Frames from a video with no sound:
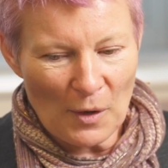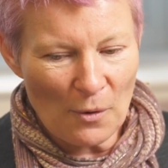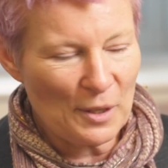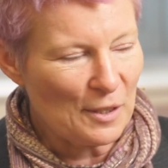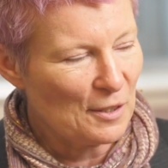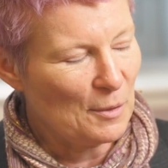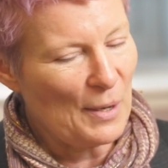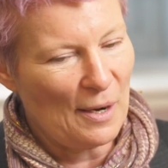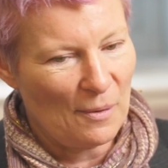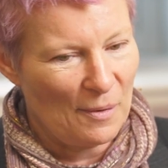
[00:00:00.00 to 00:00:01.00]
honest
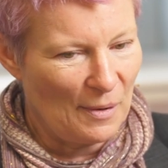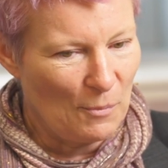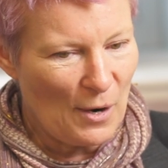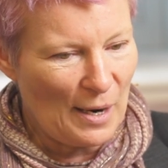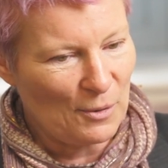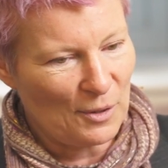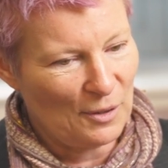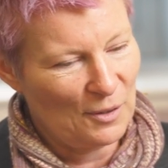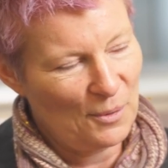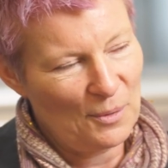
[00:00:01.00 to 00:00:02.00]
about what hours I
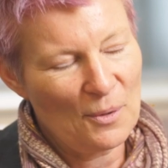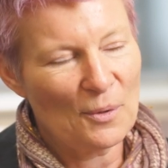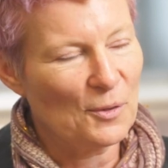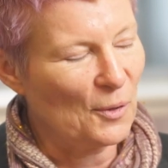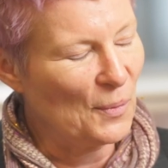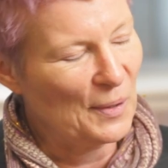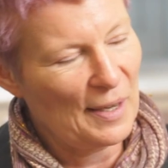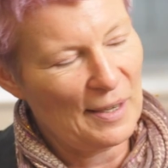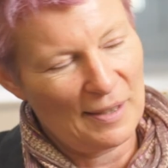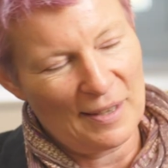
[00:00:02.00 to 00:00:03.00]
could do and not do, and
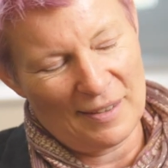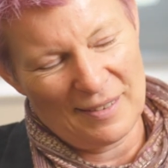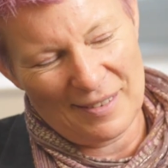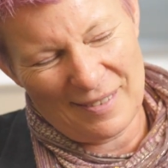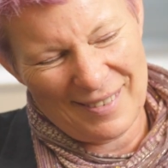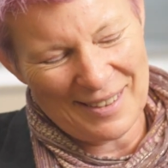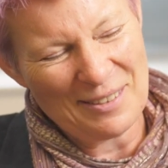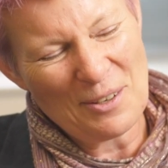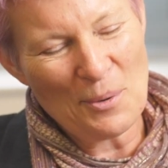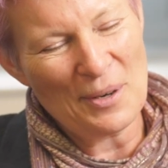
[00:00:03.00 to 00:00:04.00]
that
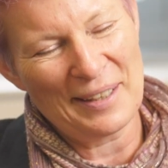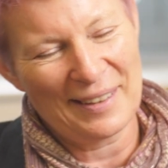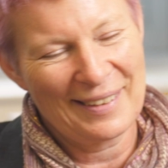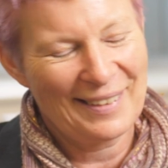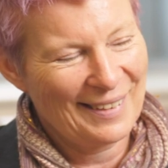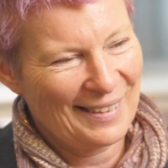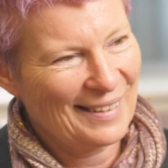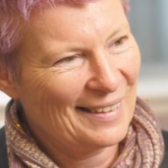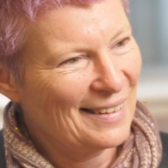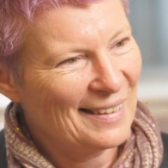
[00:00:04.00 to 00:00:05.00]
didn't quite,
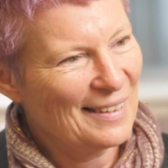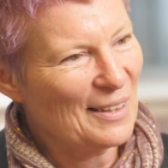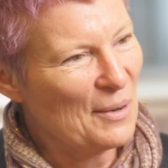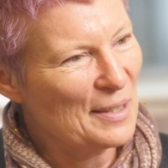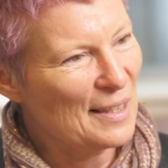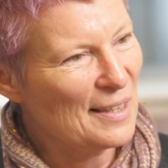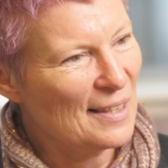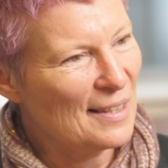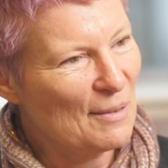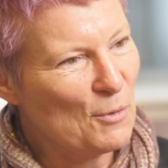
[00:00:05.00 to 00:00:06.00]

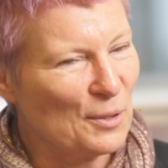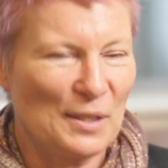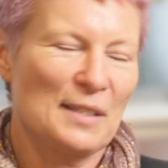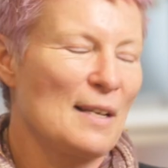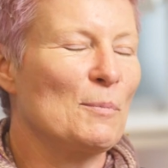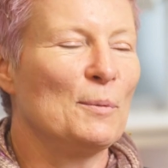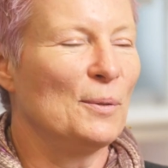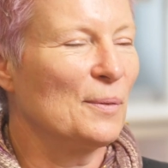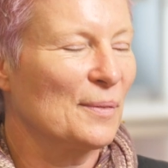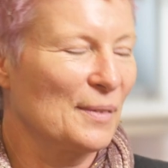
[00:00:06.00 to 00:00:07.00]
it wasn't
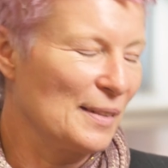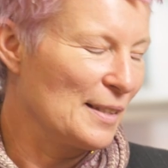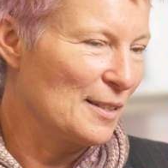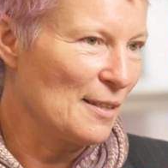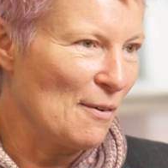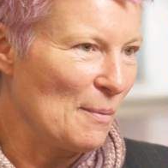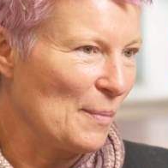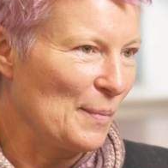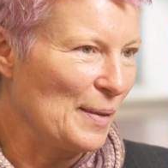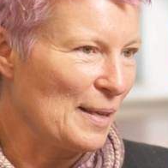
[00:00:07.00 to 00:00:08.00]
acceptable at the time,
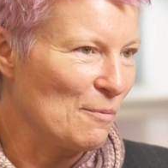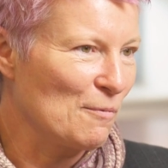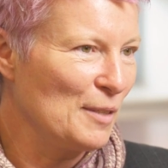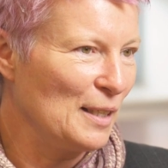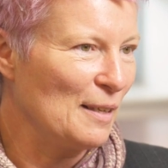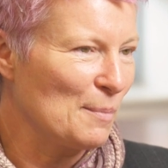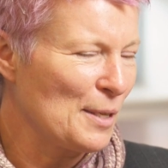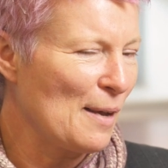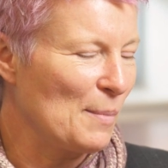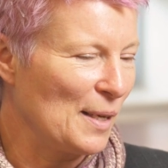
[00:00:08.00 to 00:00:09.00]
and that really
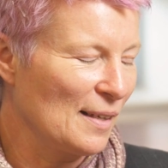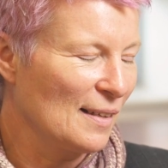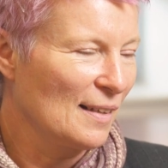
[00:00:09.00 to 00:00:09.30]
upset me.